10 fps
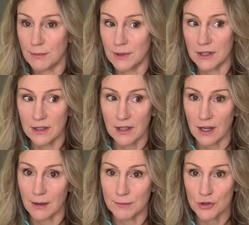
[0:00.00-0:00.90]
in
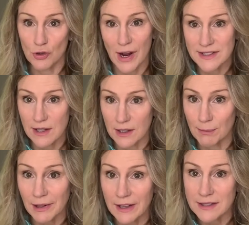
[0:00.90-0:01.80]
a dry, sunny
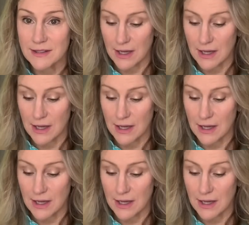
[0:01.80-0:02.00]
place,